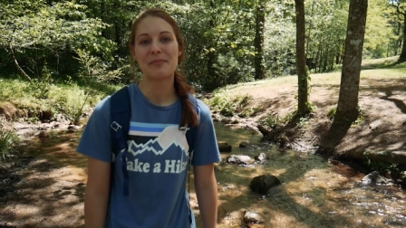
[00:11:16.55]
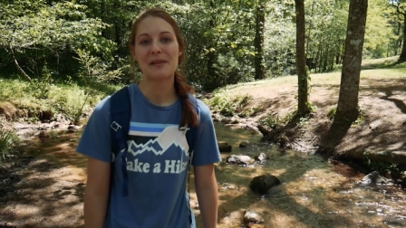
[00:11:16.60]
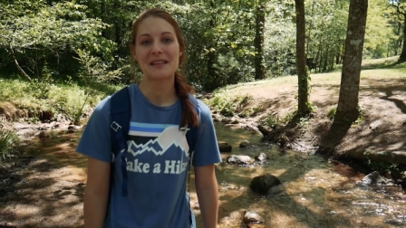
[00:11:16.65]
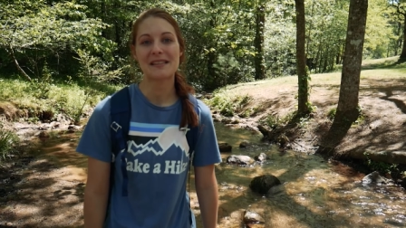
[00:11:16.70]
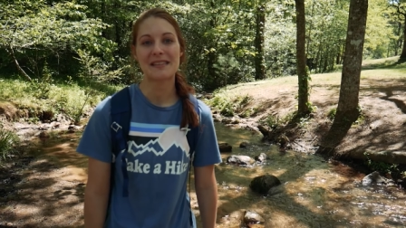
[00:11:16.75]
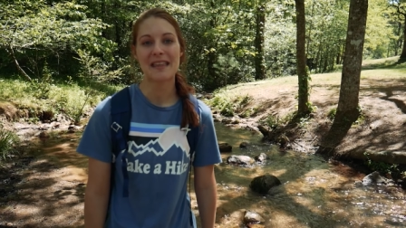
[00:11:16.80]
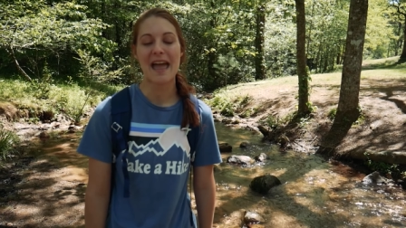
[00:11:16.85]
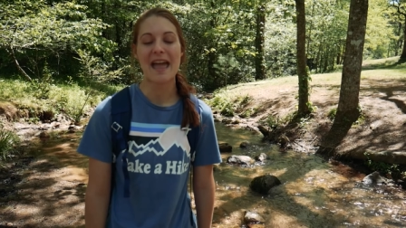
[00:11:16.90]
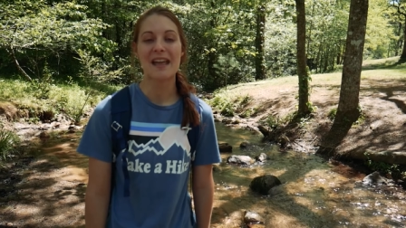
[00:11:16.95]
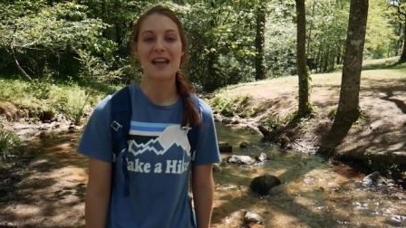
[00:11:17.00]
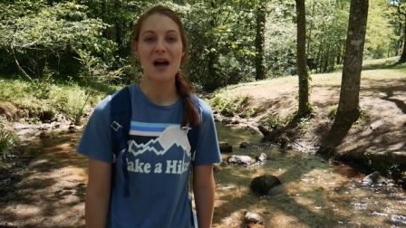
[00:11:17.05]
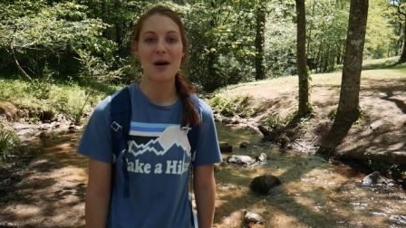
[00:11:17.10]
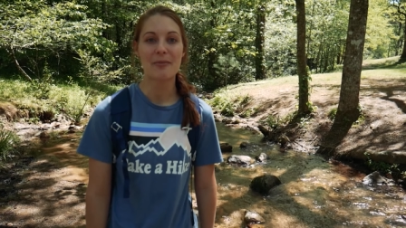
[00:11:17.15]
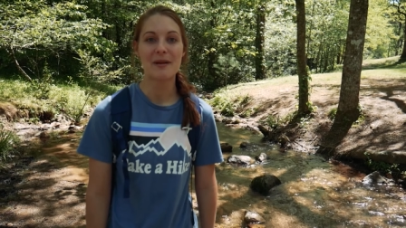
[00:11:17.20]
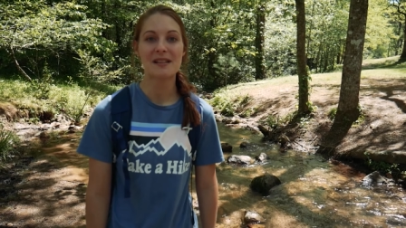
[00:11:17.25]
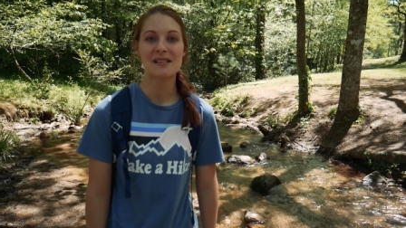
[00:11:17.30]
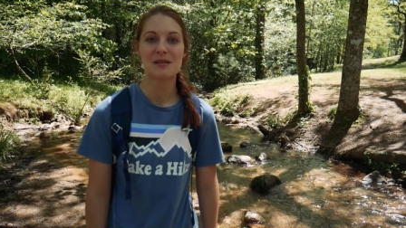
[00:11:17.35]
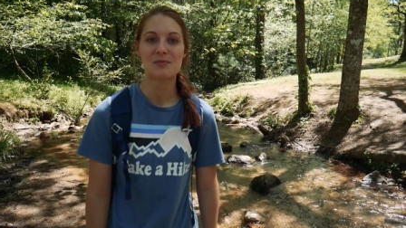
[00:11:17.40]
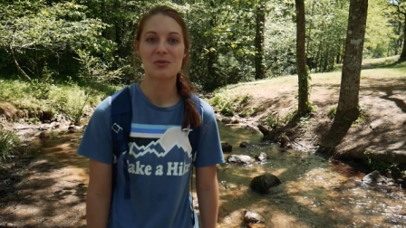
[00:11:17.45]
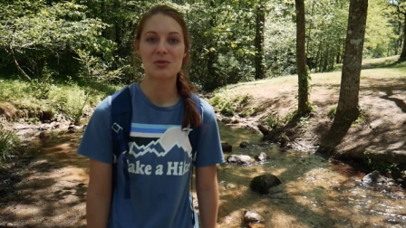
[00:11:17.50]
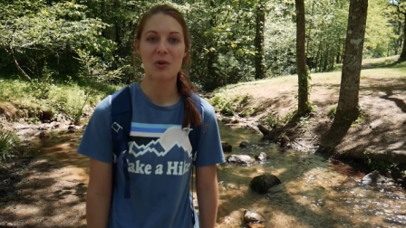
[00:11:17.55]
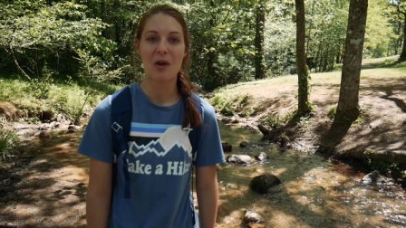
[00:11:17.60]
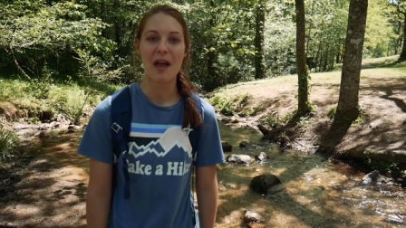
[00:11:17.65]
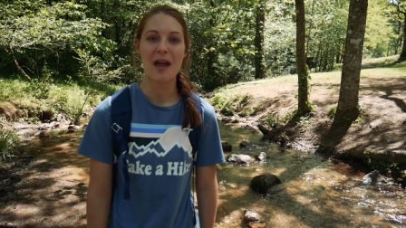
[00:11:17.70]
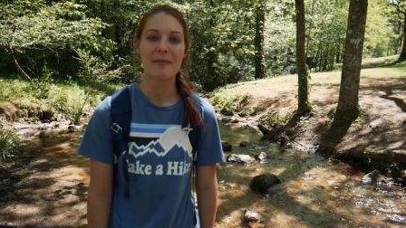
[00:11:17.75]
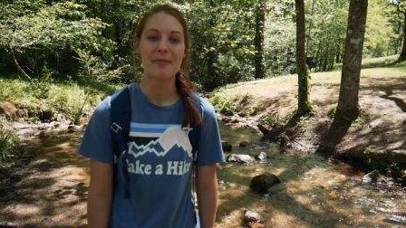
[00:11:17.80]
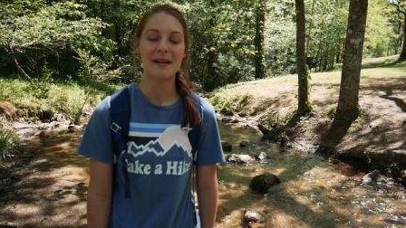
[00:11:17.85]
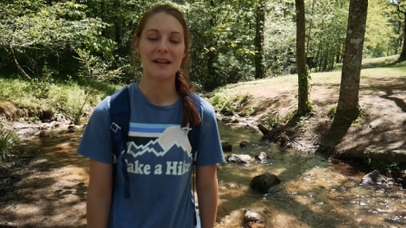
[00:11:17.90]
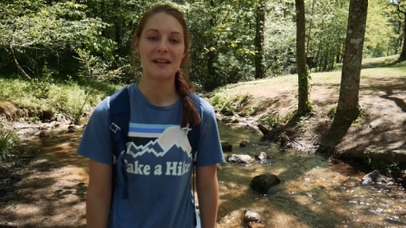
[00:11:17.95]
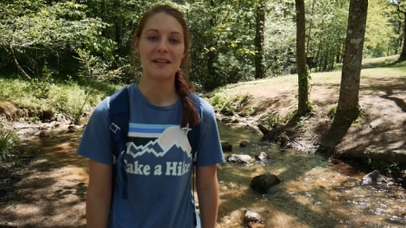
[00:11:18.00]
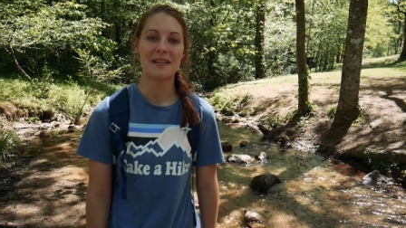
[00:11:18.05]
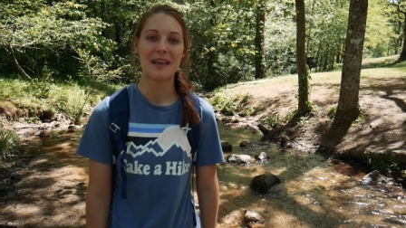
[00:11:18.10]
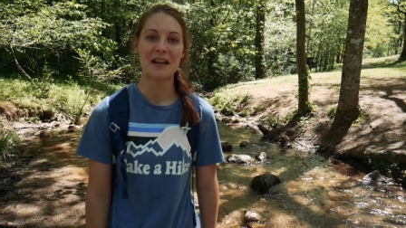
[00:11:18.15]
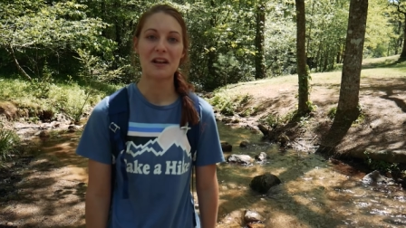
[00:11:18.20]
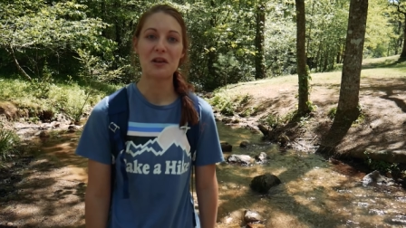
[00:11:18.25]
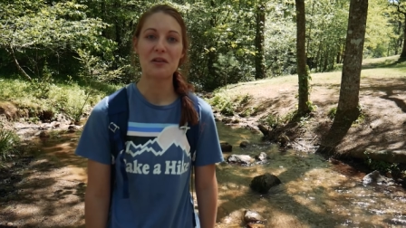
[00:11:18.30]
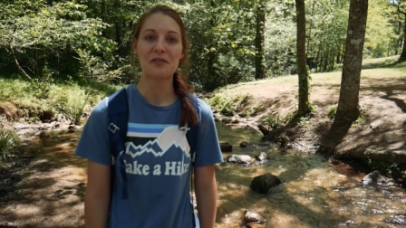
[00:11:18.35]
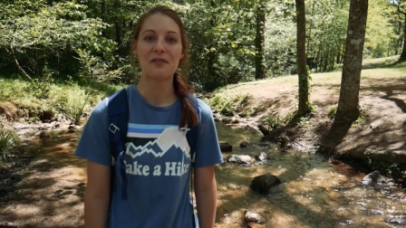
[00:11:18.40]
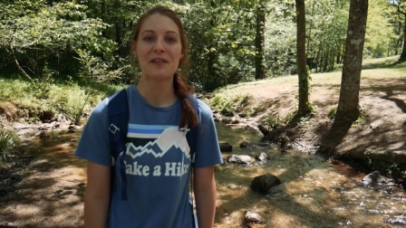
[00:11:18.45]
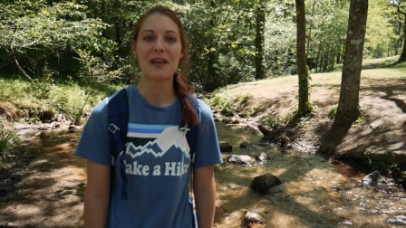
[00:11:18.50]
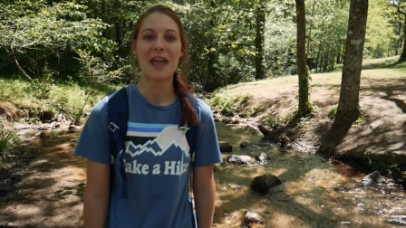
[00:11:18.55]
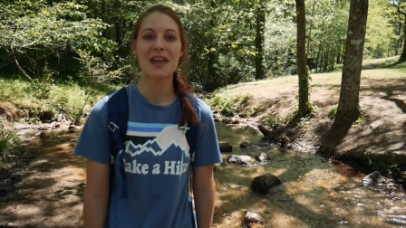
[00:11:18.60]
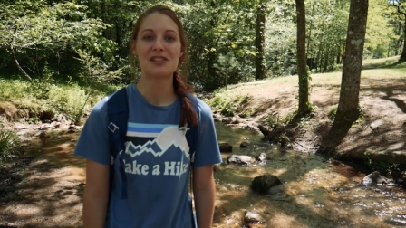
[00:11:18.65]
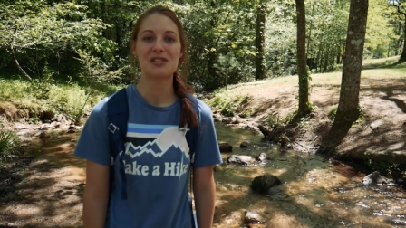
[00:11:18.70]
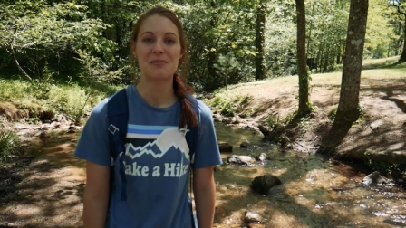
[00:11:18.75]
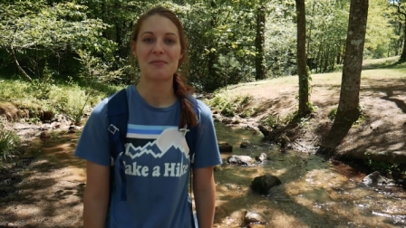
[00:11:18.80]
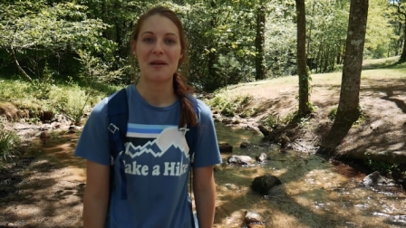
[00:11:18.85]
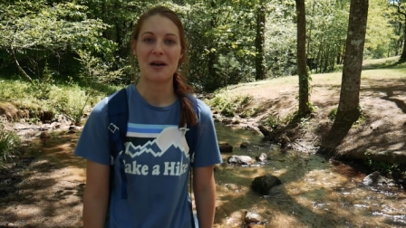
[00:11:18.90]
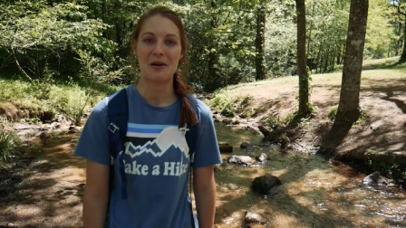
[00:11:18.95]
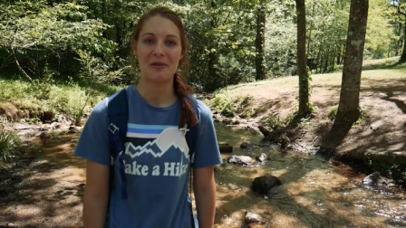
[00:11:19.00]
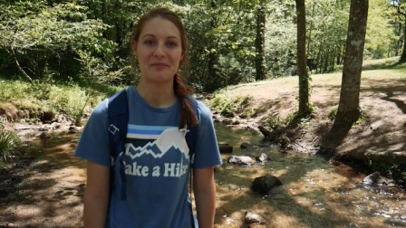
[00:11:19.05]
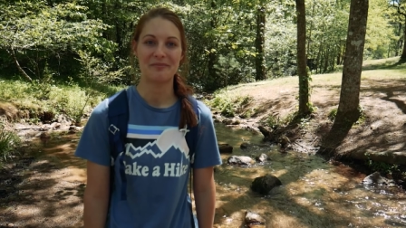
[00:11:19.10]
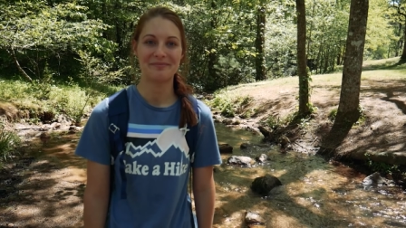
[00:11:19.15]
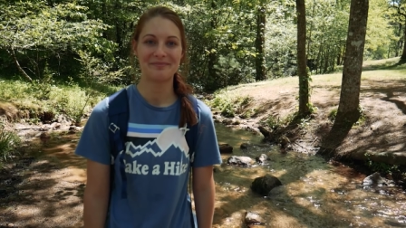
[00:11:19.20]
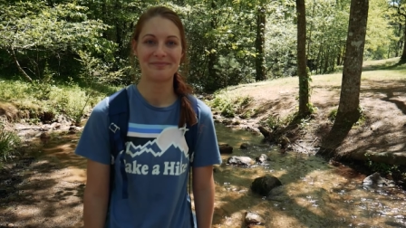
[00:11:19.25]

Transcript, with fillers: Please like, comment, subscribe, and hit that notification bell.